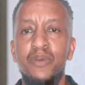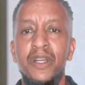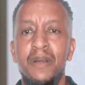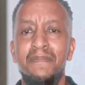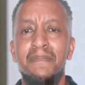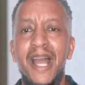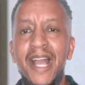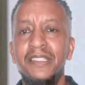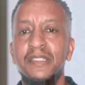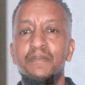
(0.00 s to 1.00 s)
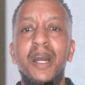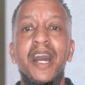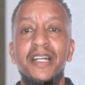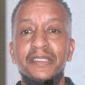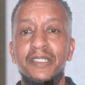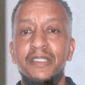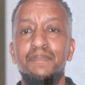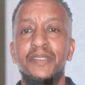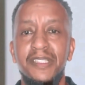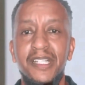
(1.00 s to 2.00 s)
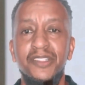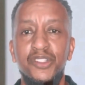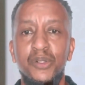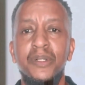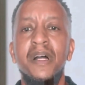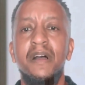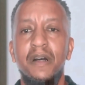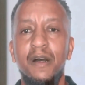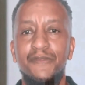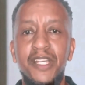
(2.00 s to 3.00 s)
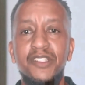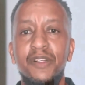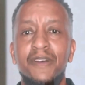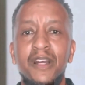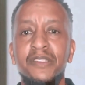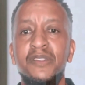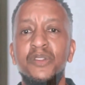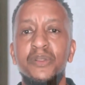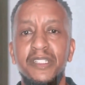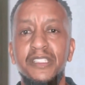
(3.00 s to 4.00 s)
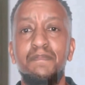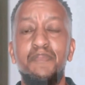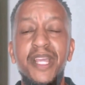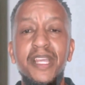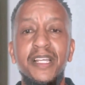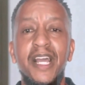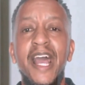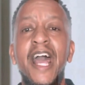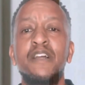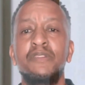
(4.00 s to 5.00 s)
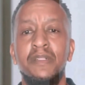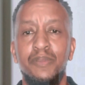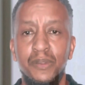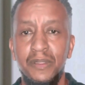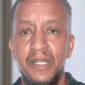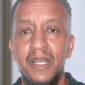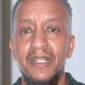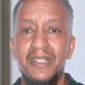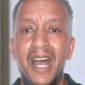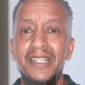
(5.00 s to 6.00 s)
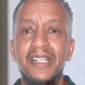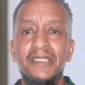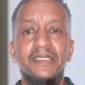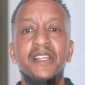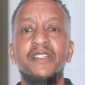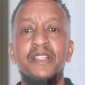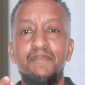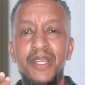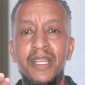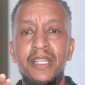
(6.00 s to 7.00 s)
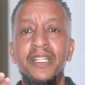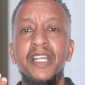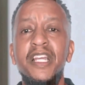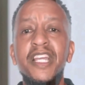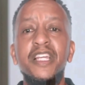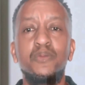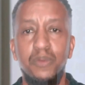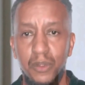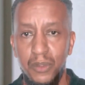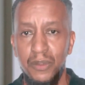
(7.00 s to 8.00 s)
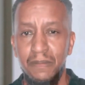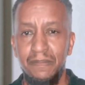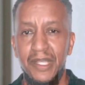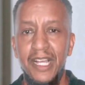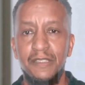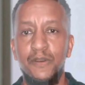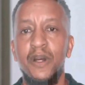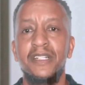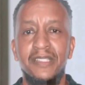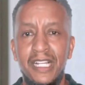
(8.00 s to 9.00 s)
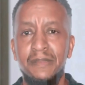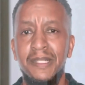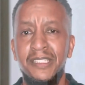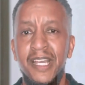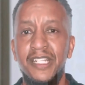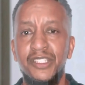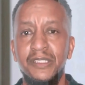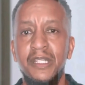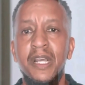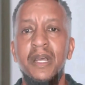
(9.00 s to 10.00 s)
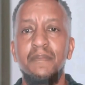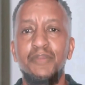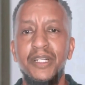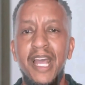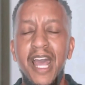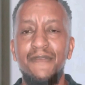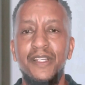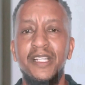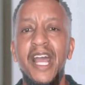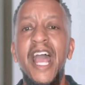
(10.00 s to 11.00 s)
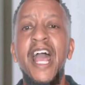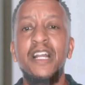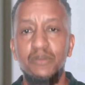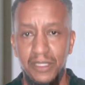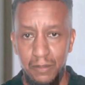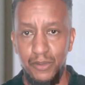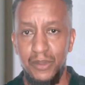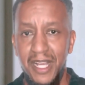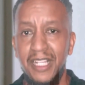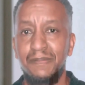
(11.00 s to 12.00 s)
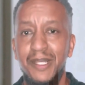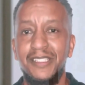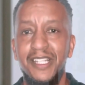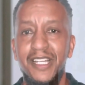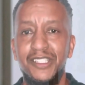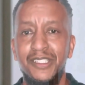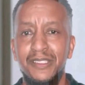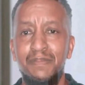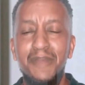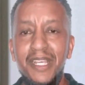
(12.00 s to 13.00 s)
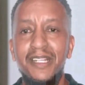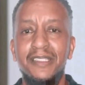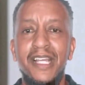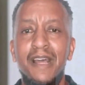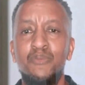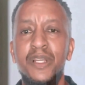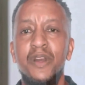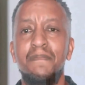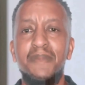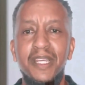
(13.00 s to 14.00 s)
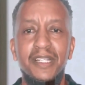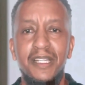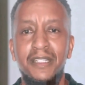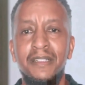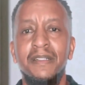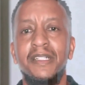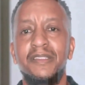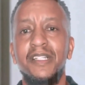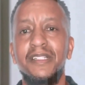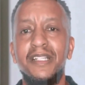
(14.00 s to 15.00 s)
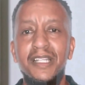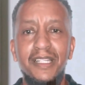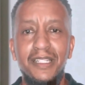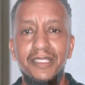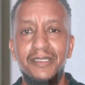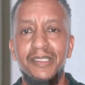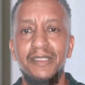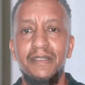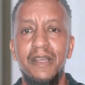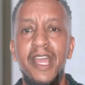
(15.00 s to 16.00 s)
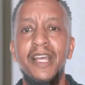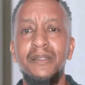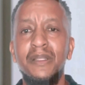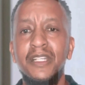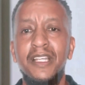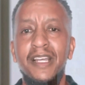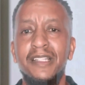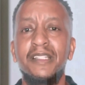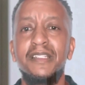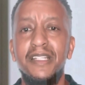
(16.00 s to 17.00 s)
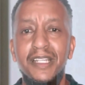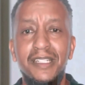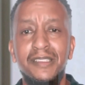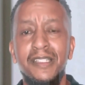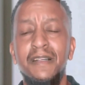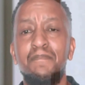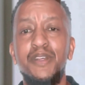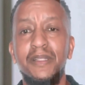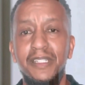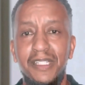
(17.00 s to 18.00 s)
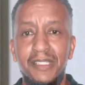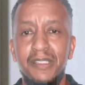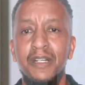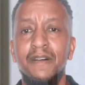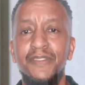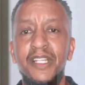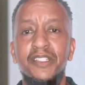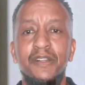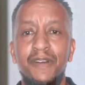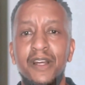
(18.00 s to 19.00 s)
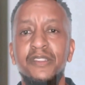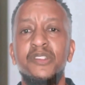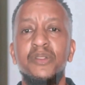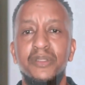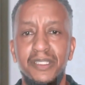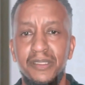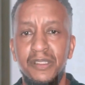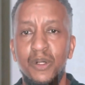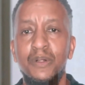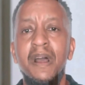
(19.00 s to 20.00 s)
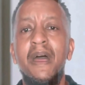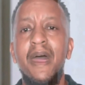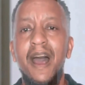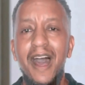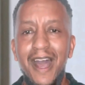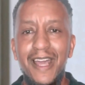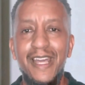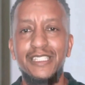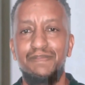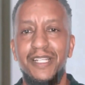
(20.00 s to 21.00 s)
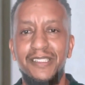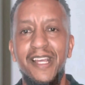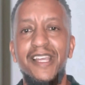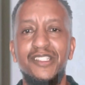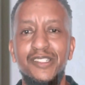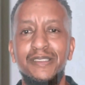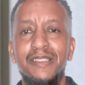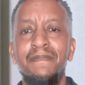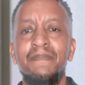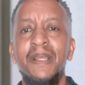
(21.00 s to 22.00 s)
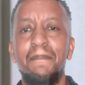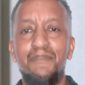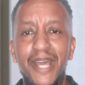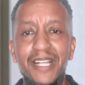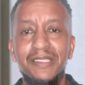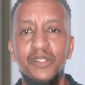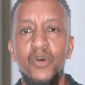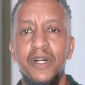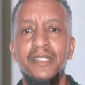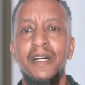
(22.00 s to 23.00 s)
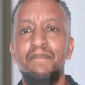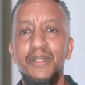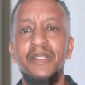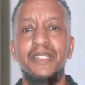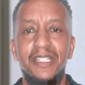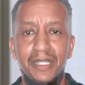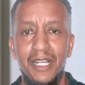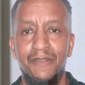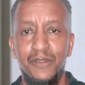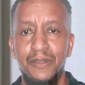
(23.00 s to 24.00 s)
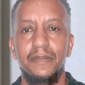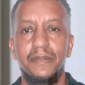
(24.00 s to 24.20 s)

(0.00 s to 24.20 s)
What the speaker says: we are maximizing the potential of each of our students, being equitable, not necessarily being equal as far as expectations, but having equitable expectations, meaning that we are meeting the needs and looking at the needs and abilities of each of our students. So high expectations based on ability level.